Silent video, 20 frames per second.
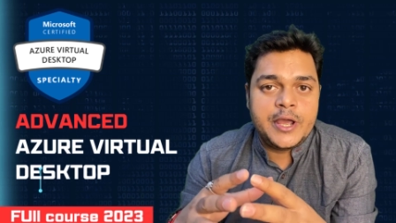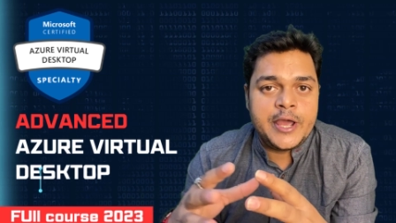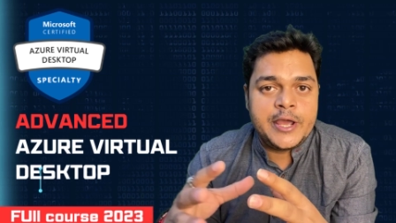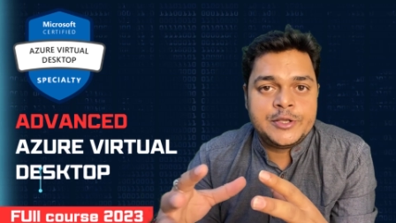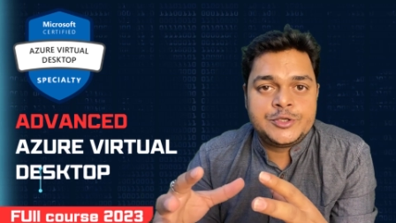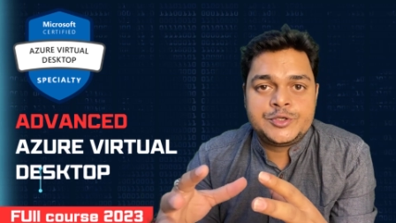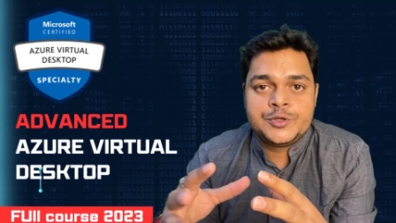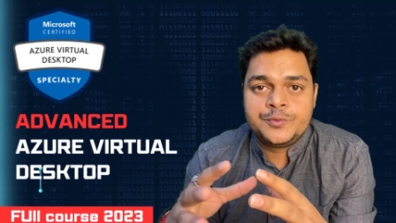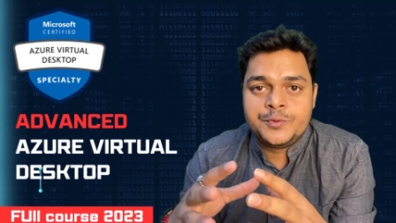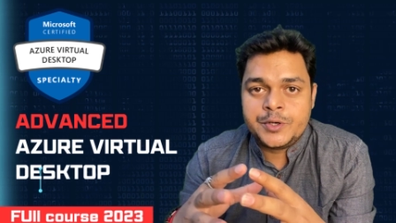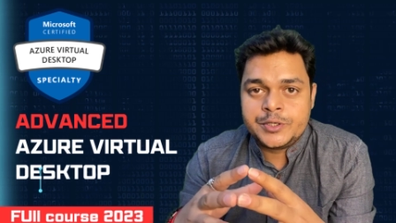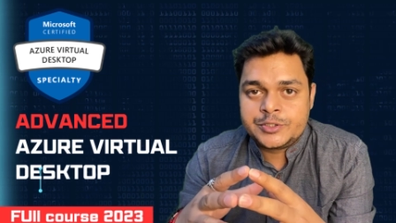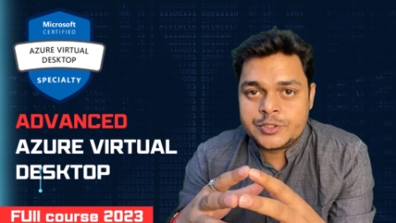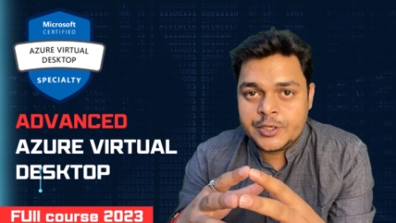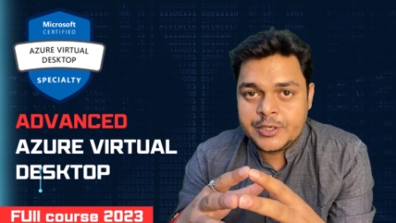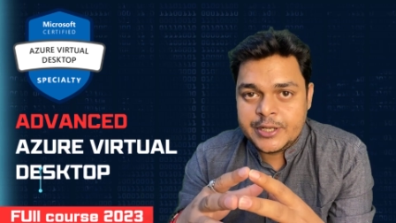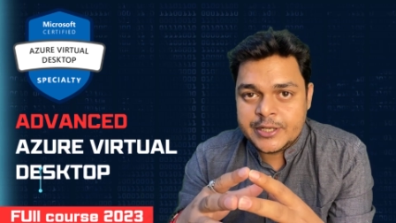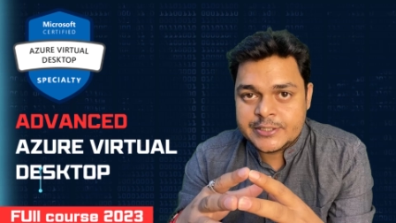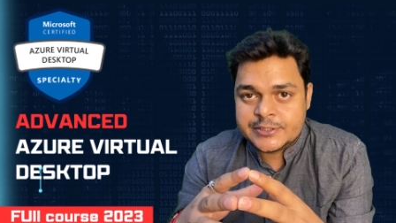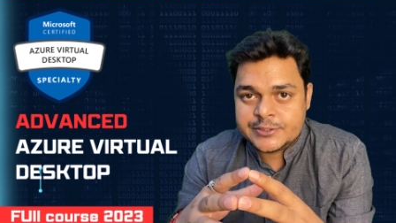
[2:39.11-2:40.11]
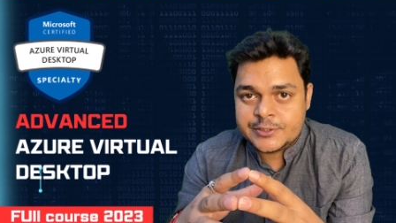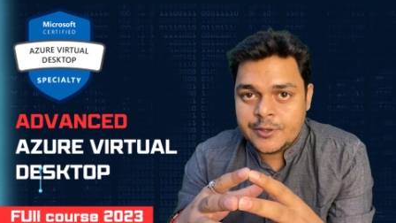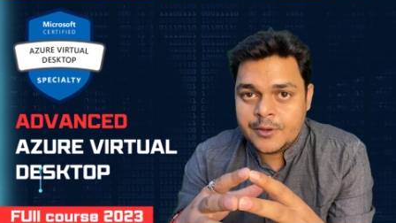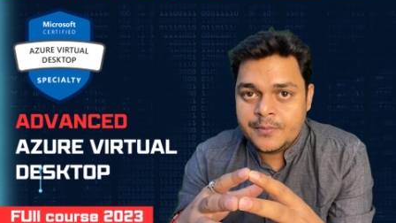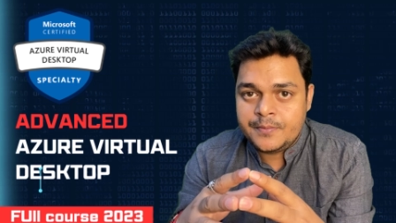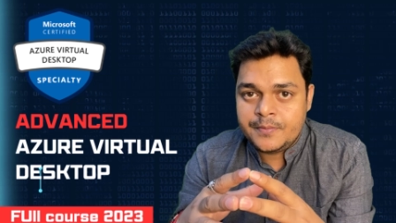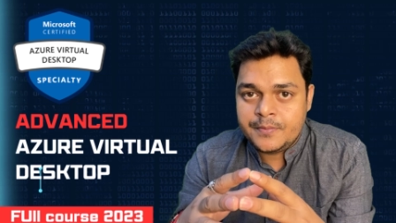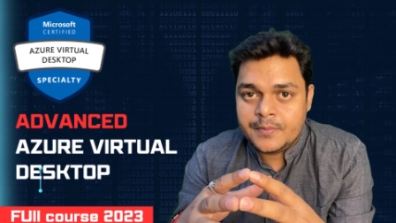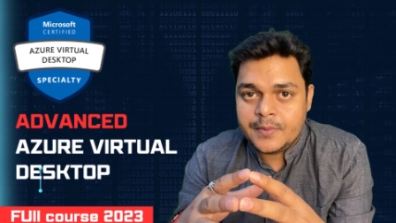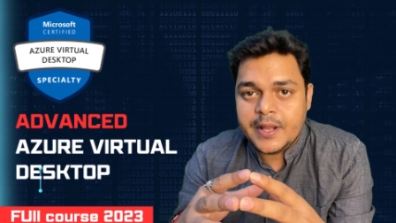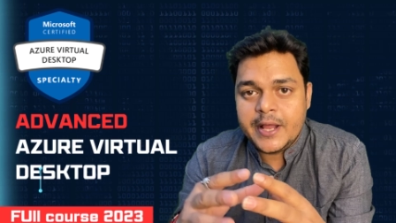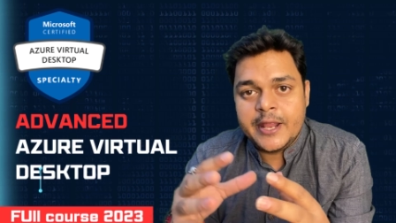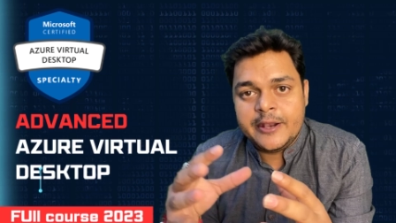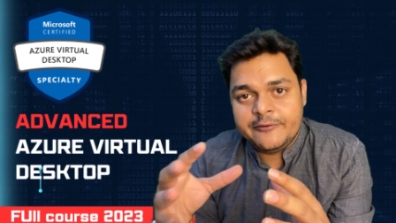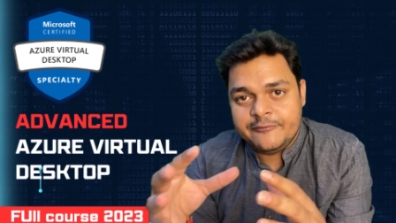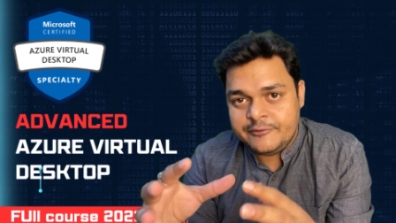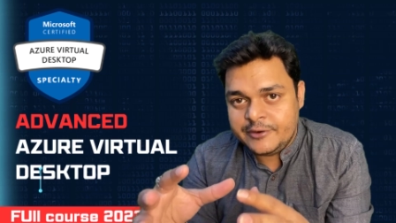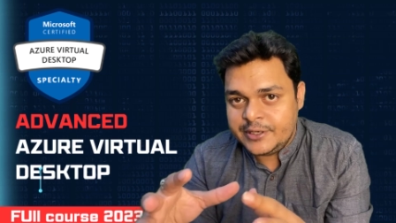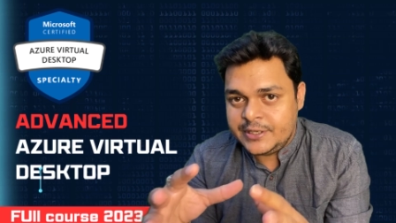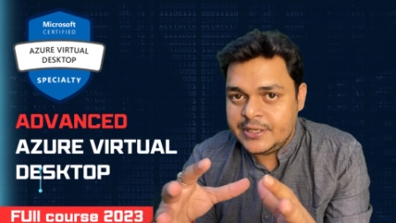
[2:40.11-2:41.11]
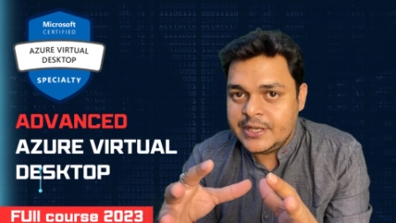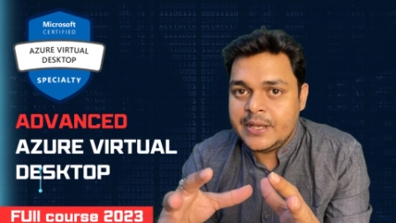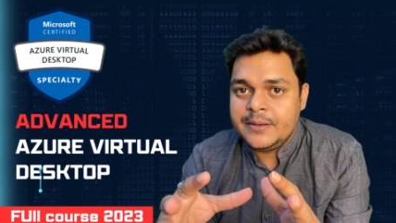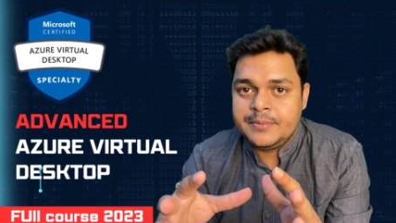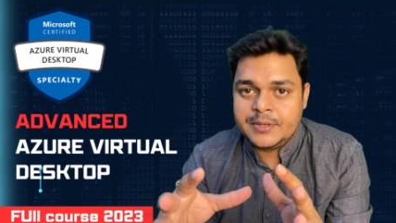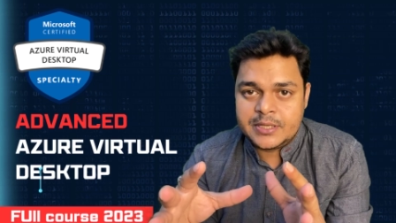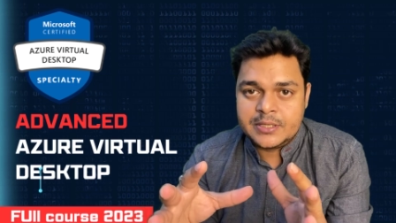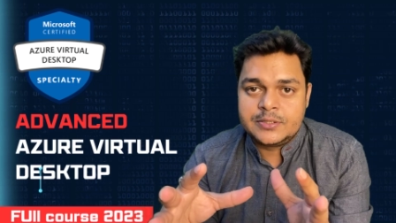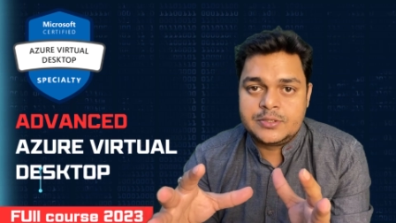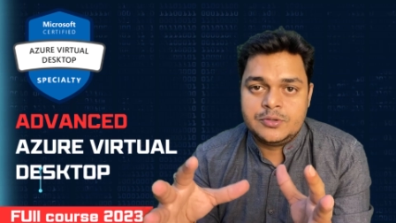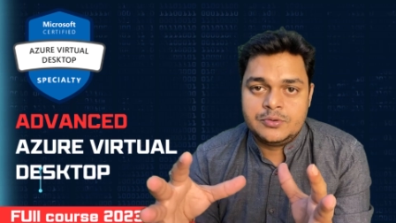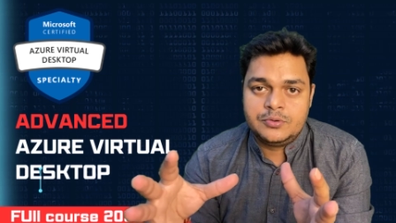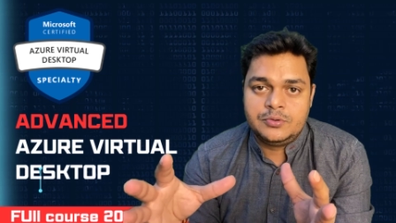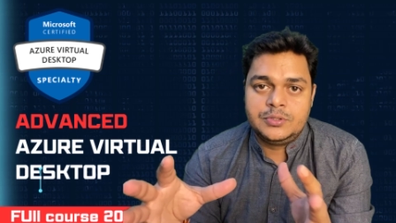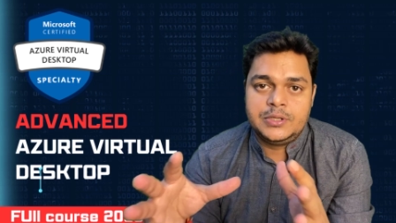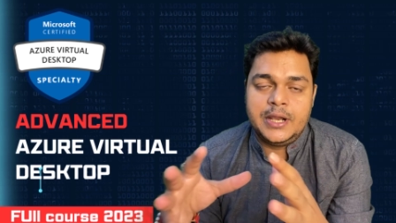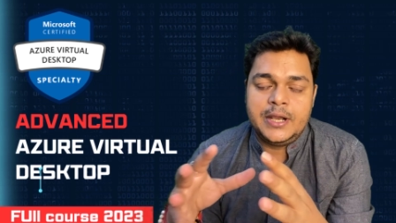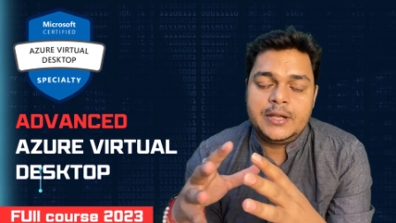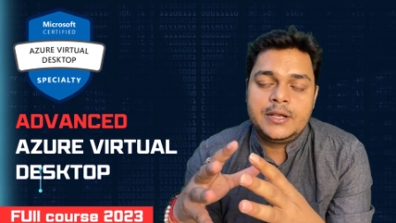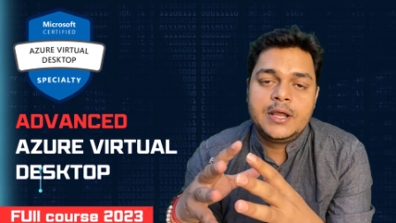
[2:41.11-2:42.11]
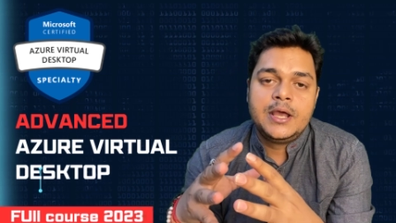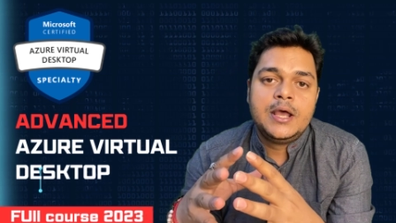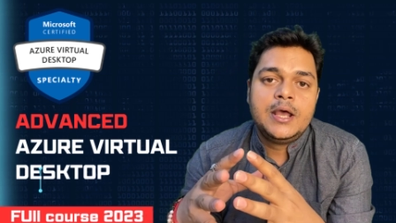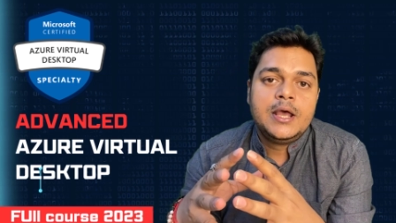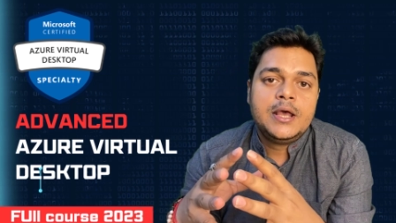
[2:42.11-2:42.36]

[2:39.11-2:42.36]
azure virtual desktop and vdi because you know that